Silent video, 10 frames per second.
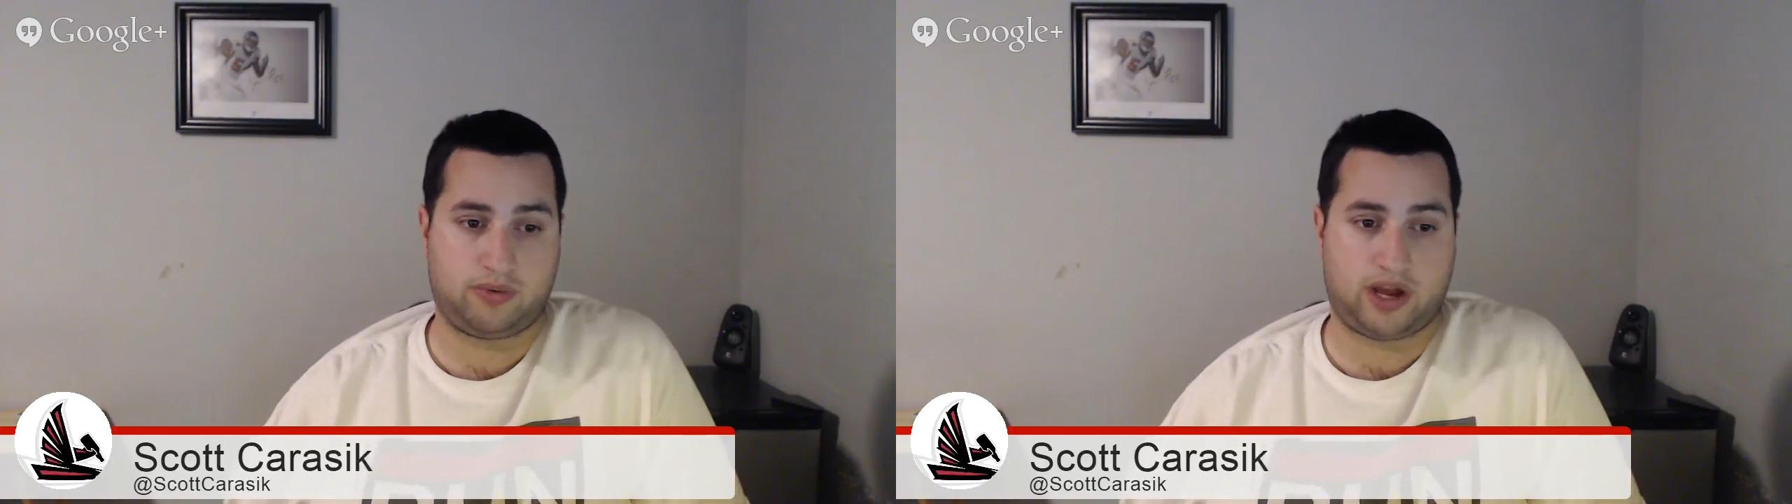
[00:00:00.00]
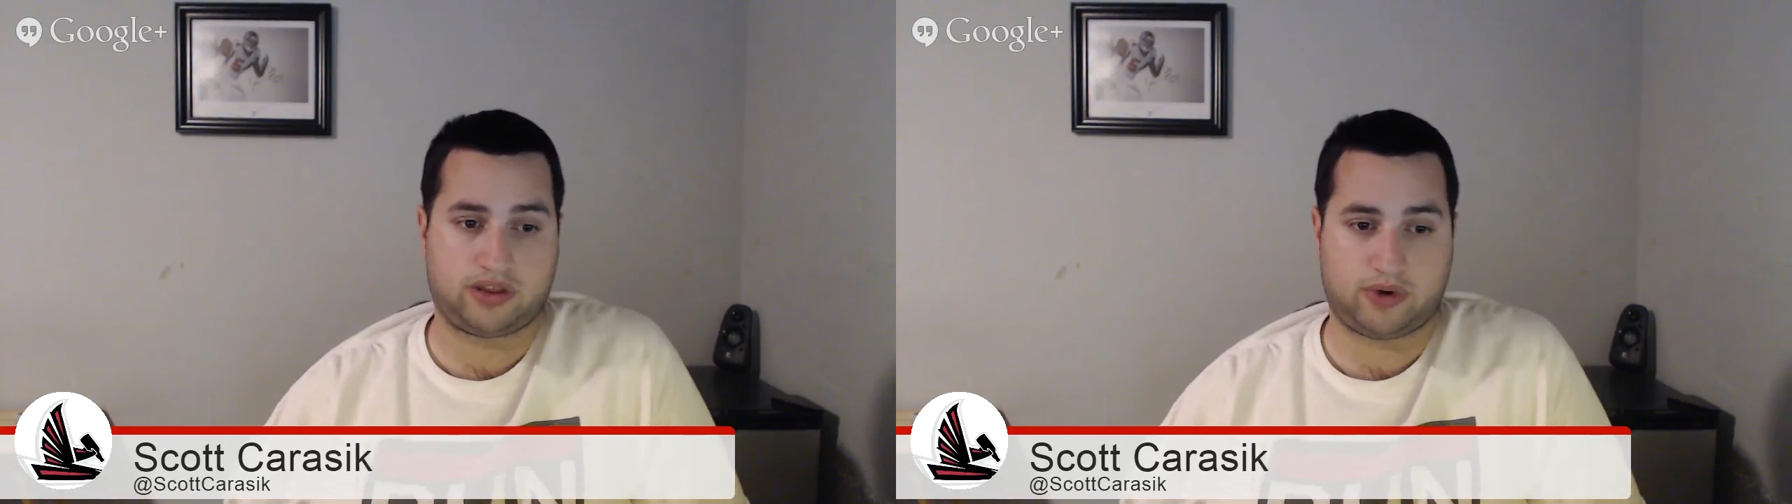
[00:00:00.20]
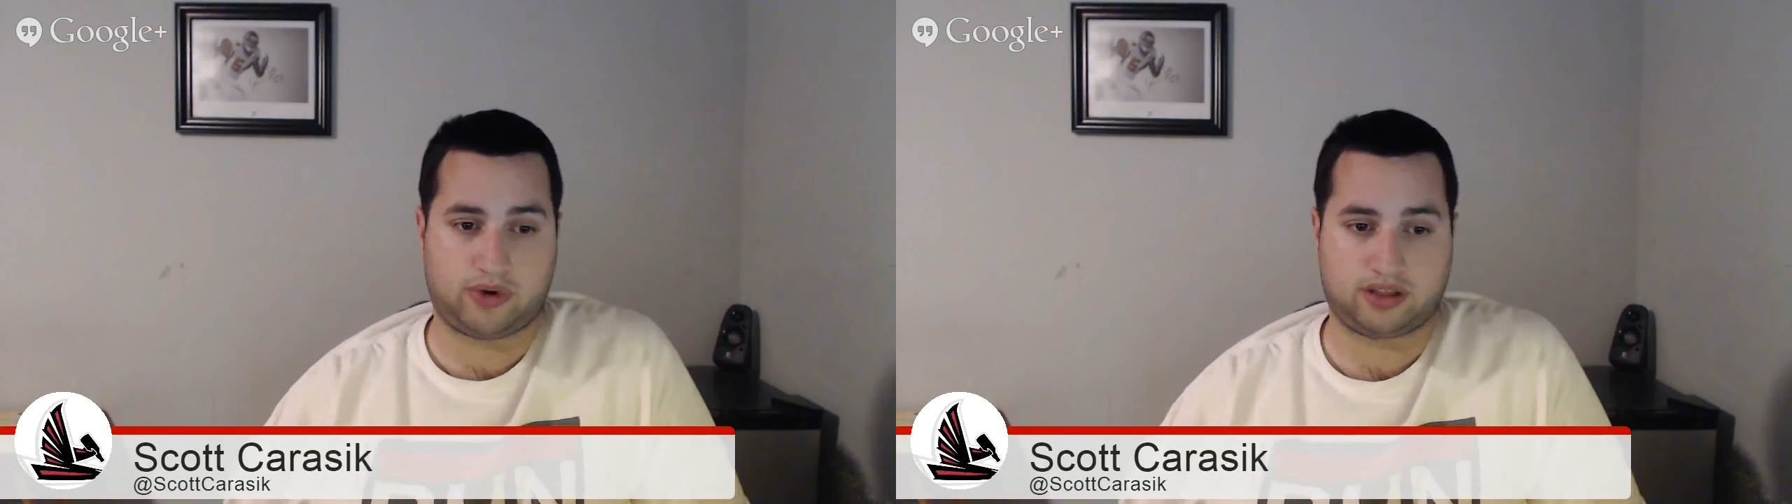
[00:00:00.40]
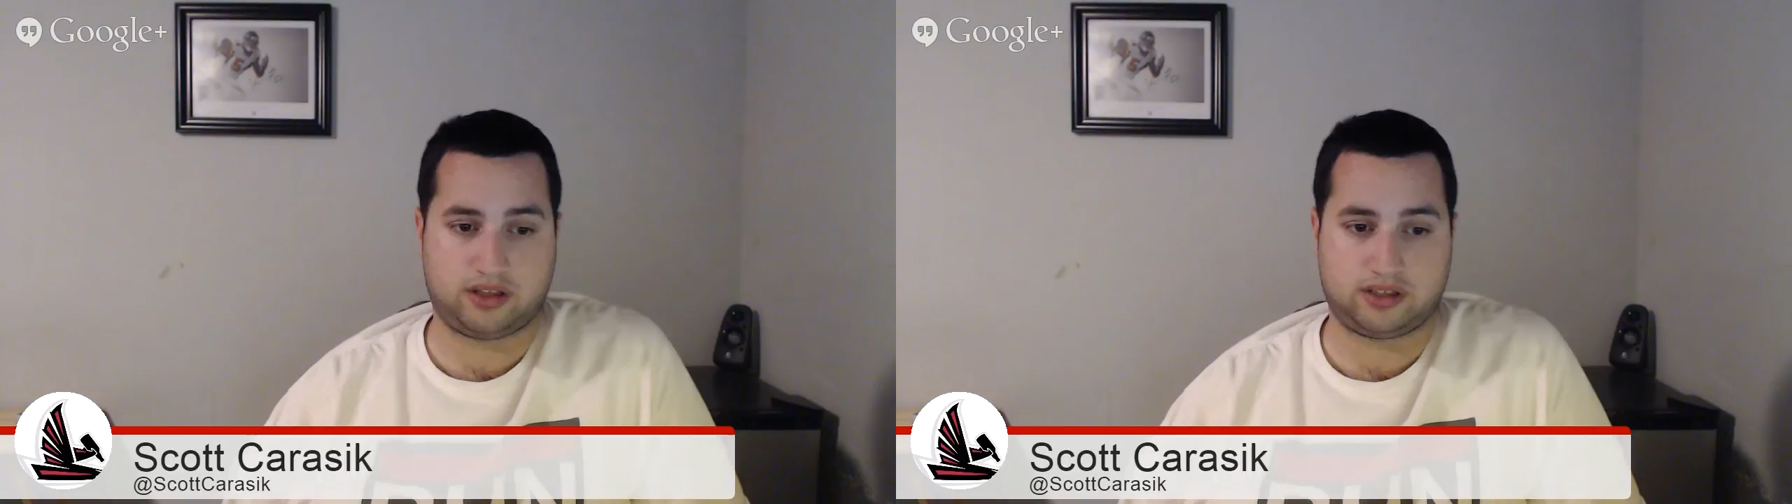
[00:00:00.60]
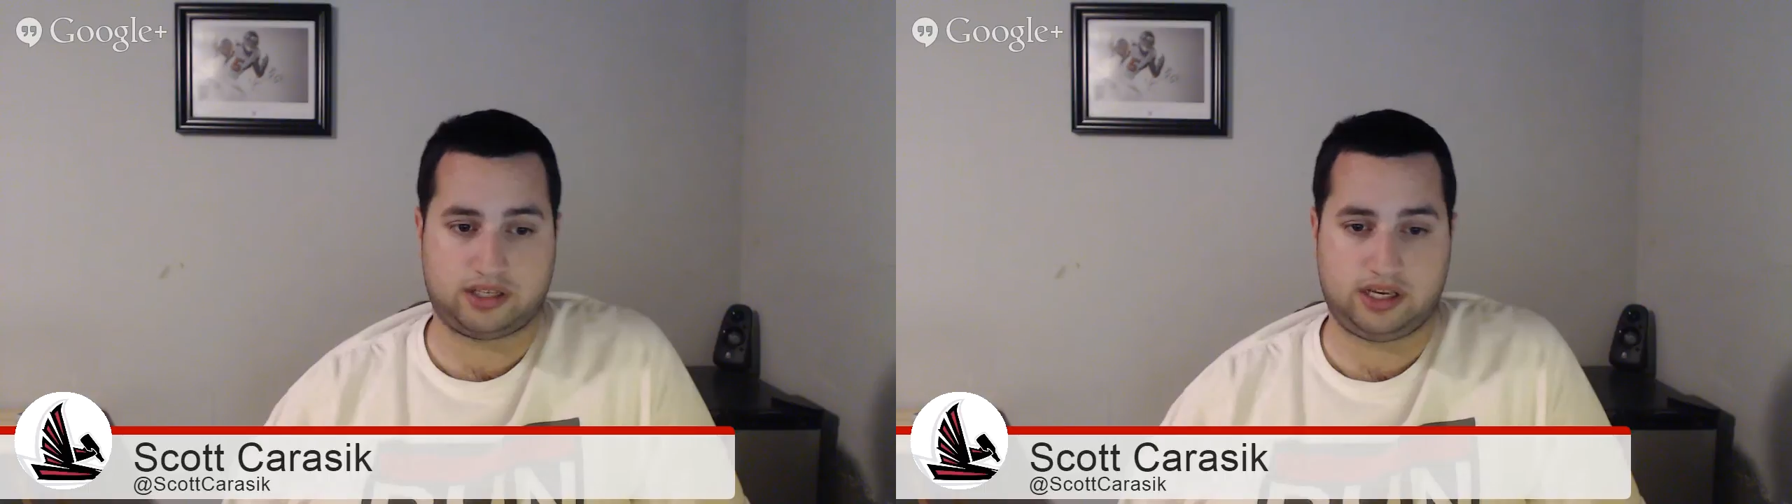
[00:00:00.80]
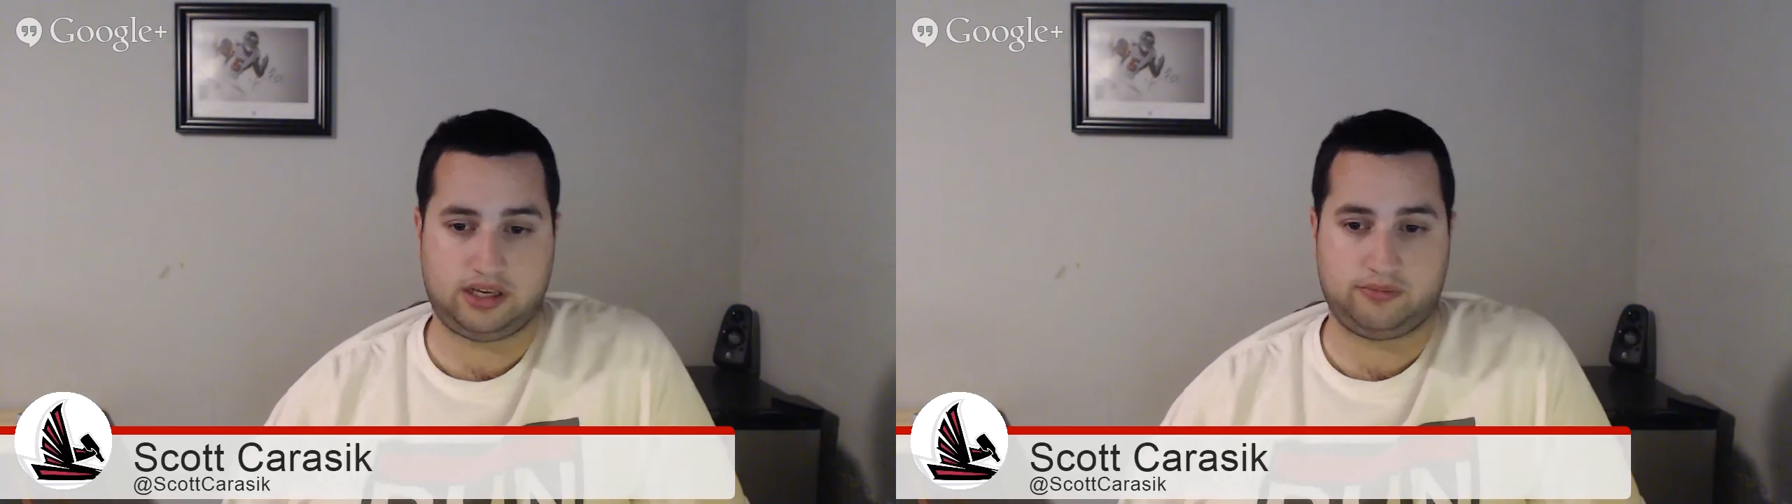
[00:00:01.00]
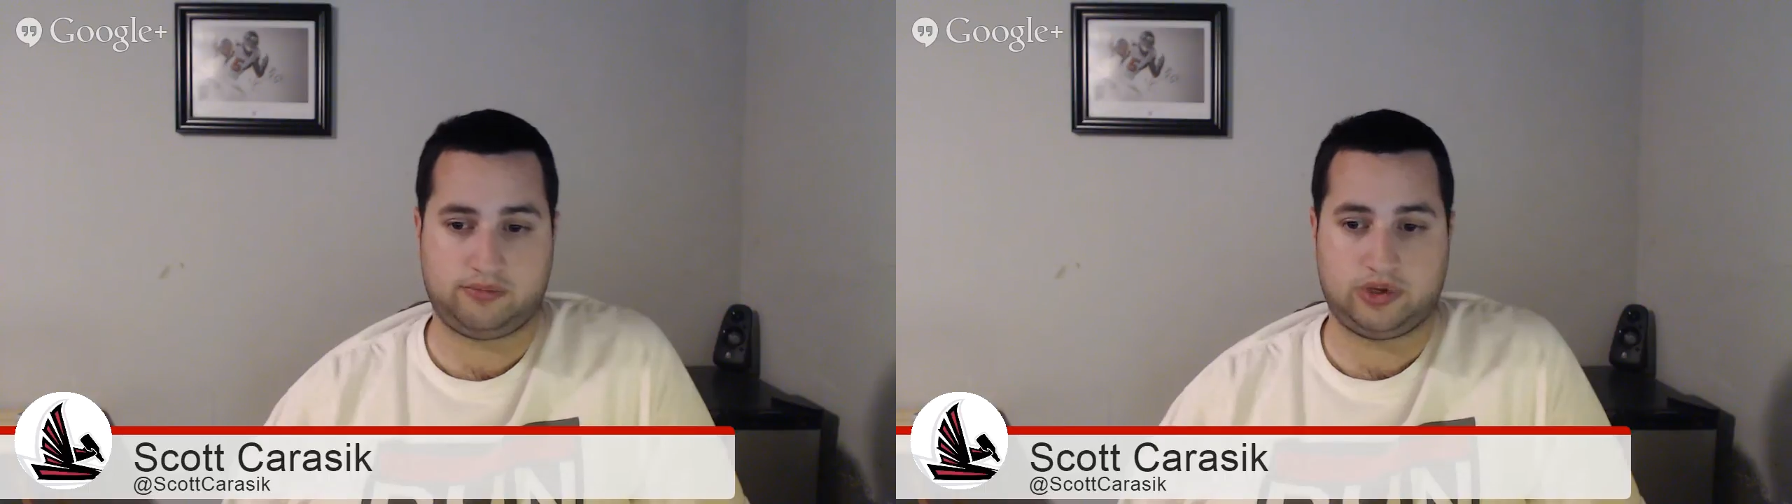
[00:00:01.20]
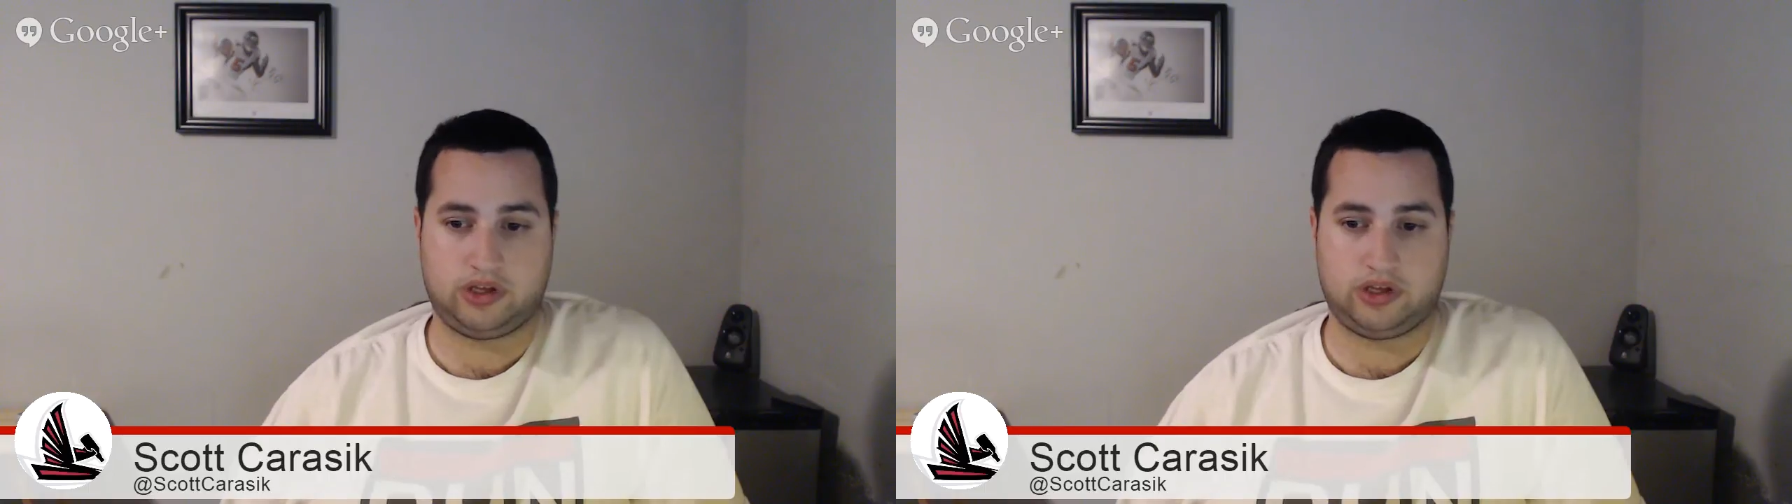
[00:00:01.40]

about the rest of the team